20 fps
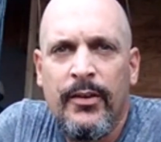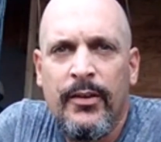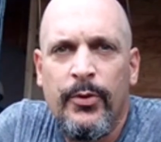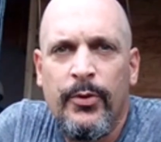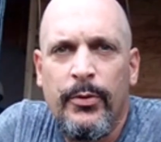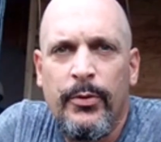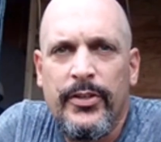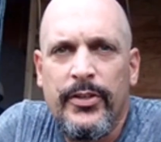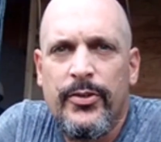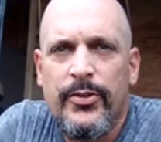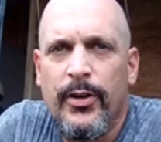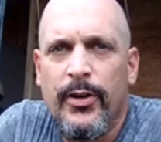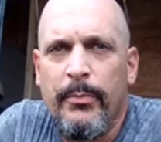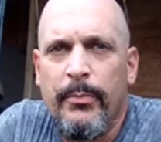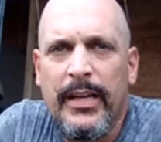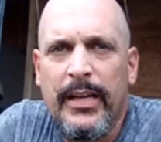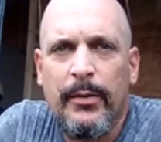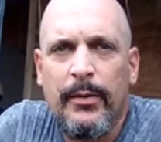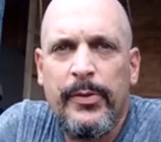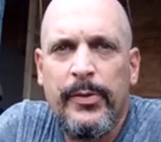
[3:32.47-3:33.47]
We went to a
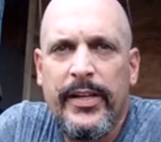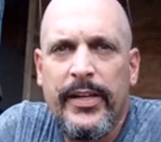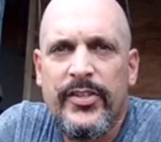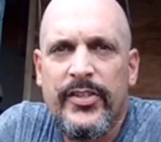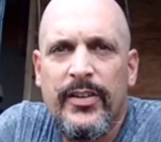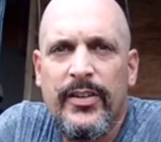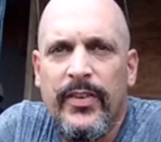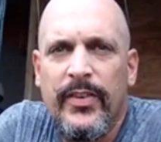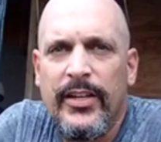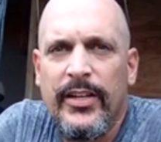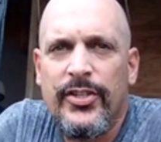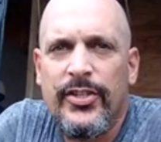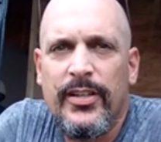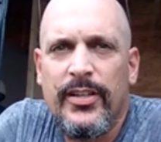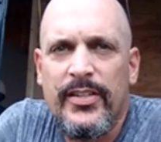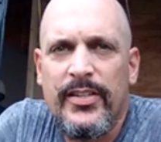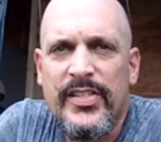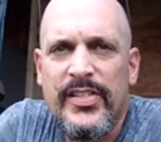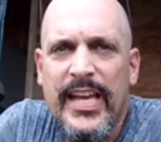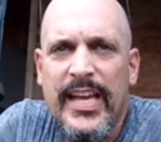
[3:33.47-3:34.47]
Megaplex convention
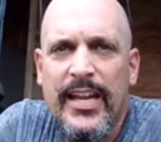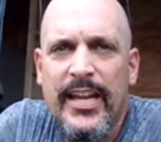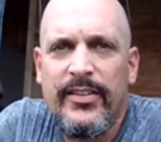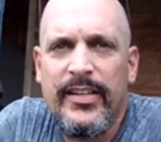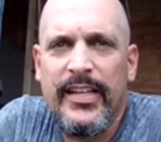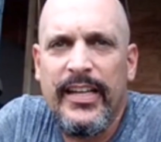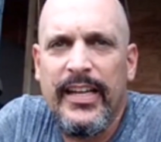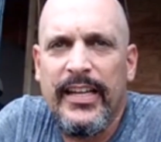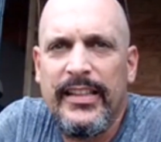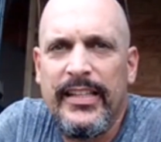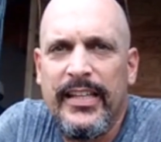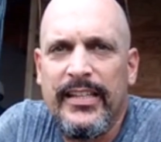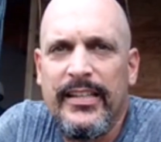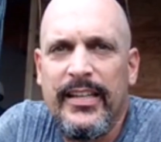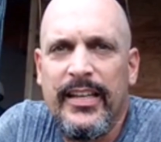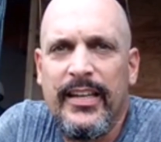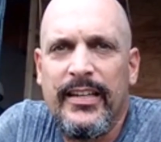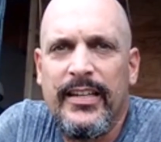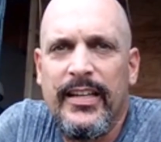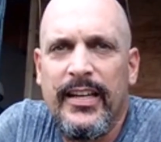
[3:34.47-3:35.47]
on Saturday and then
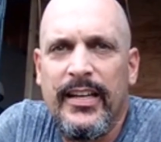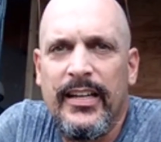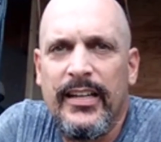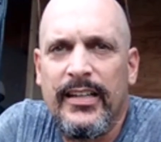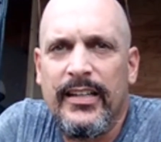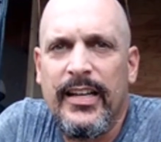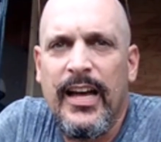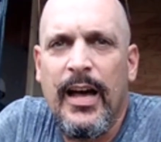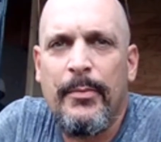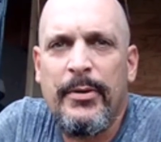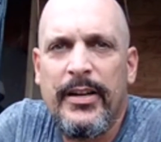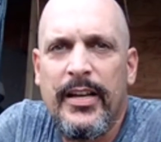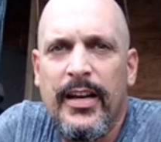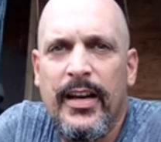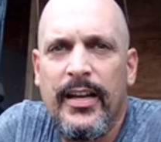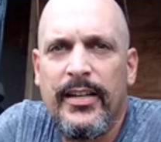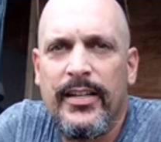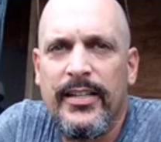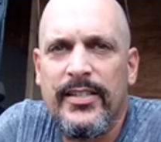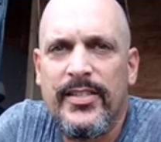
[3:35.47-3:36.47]
did
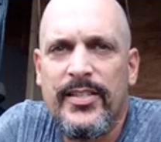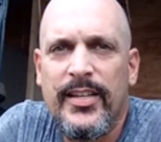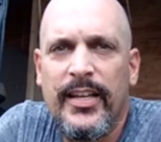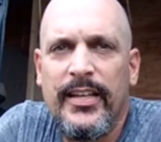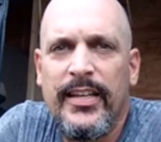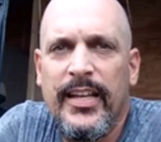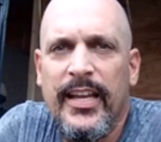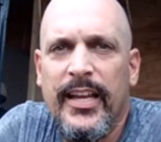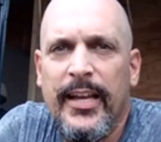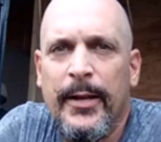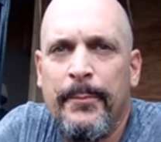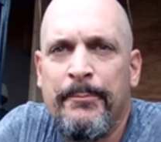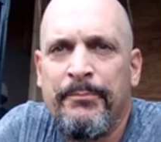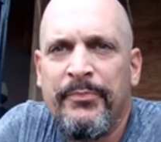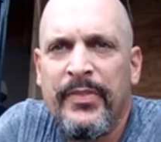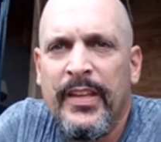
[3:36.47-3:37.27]
Comic-Con on Sunday.